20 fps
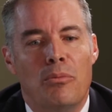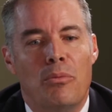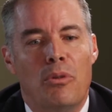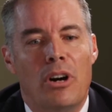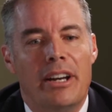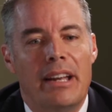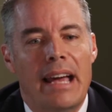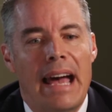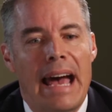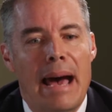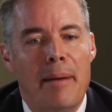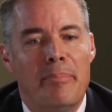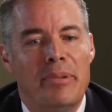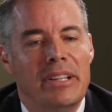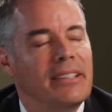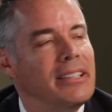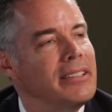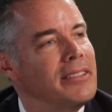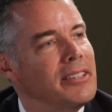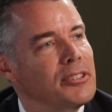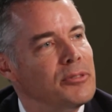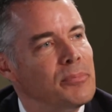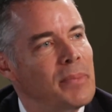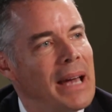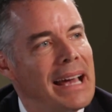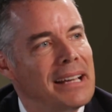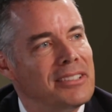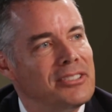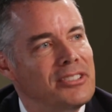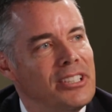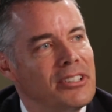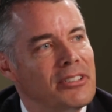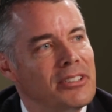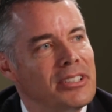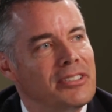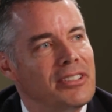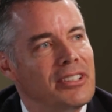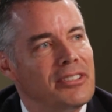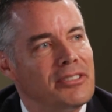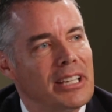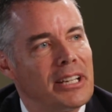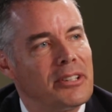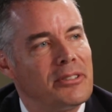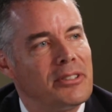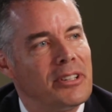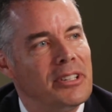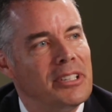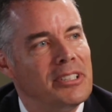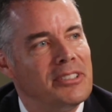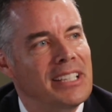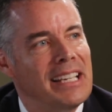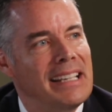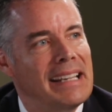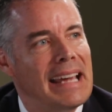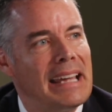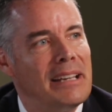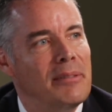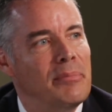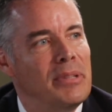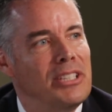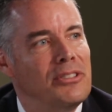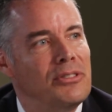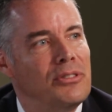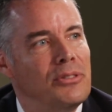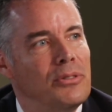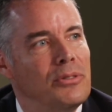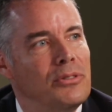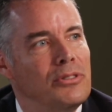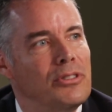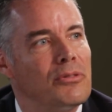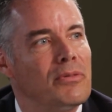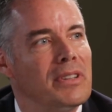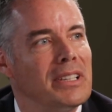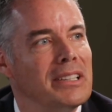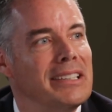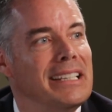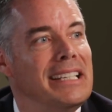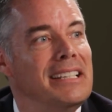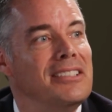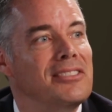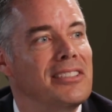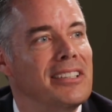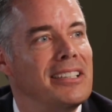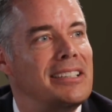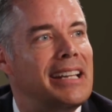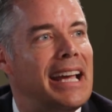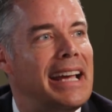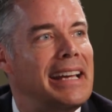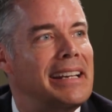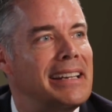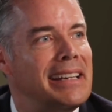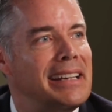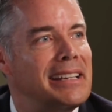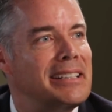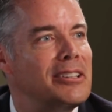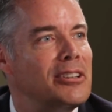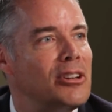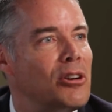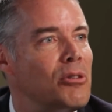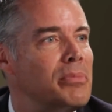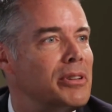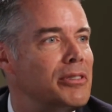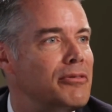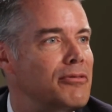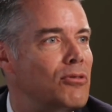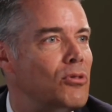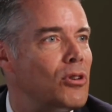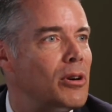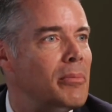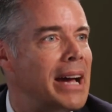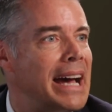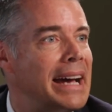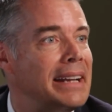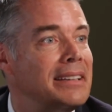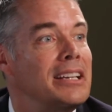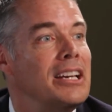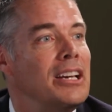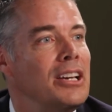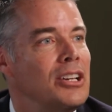what happened in this past year is the Secretary of State had to be sued to release the data in an open format